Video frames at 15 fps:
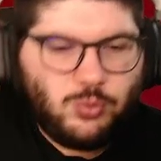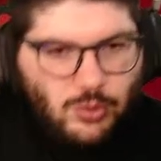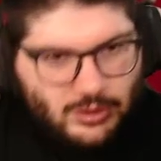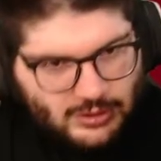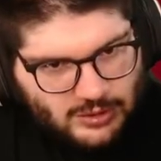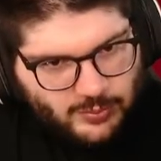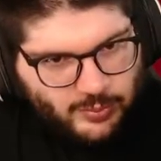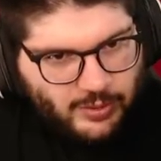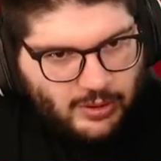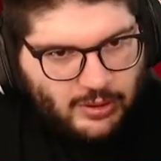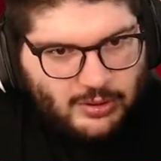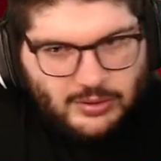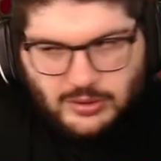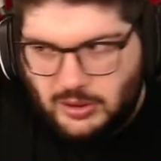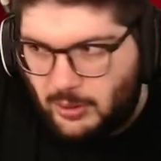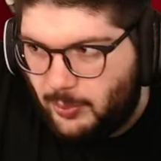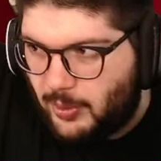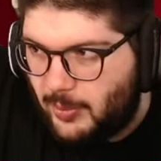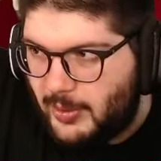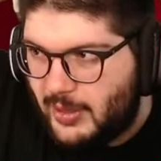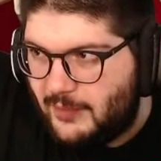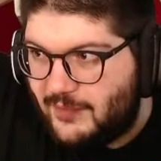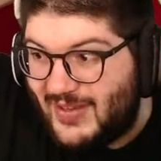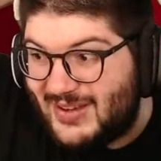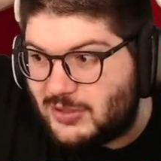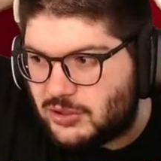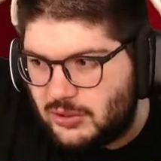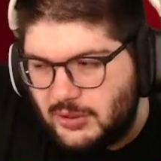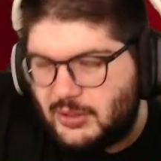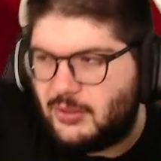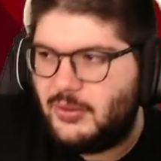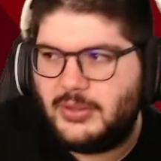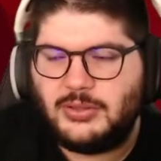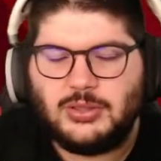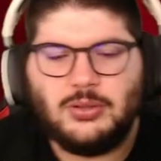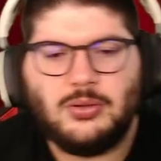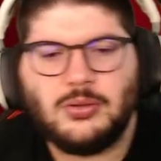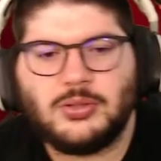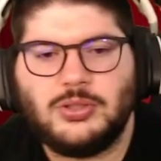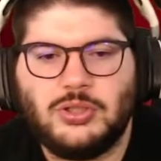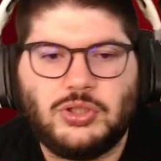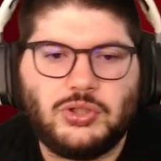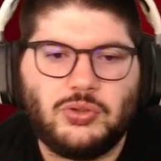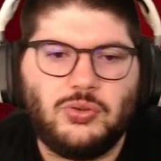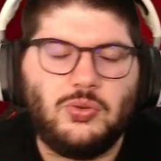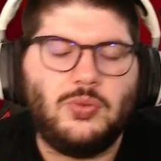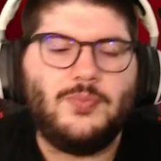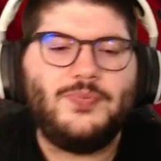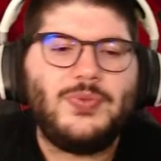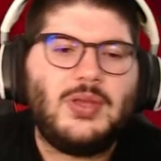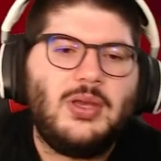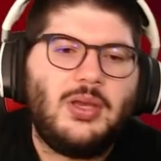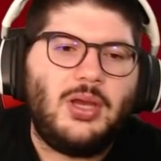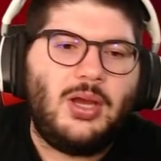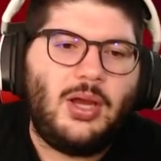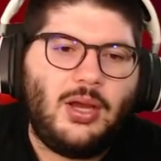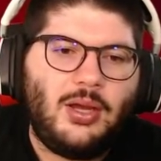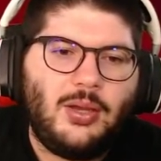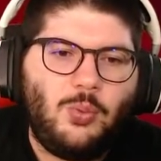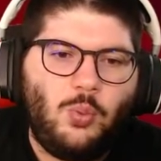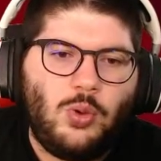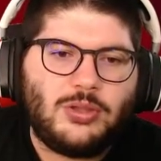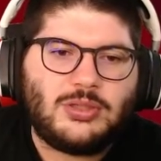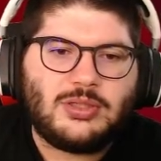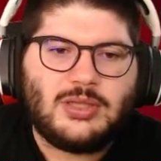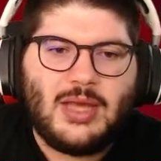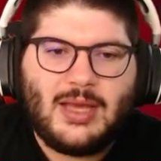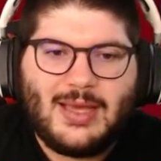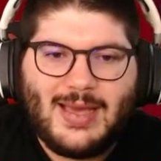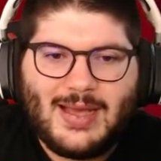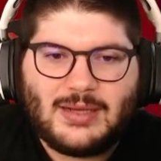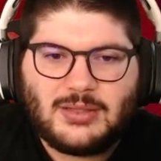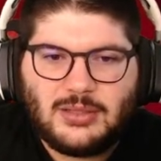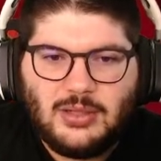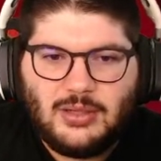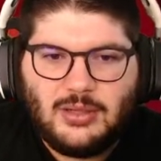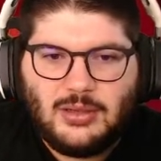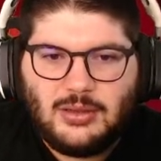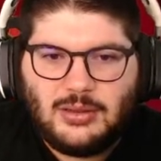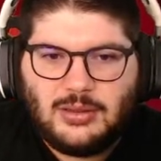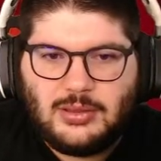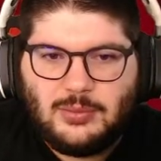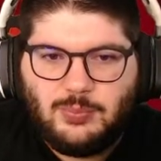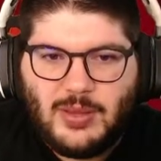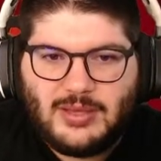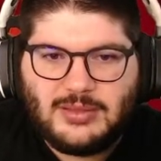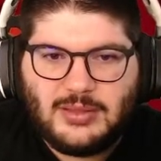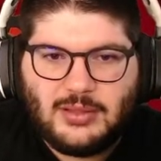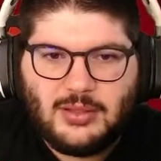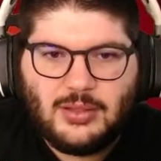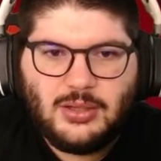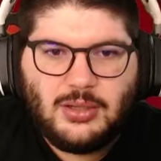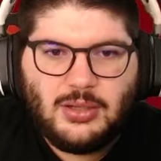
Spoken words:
what Spurs are probably eventually going to look to do once they get basically...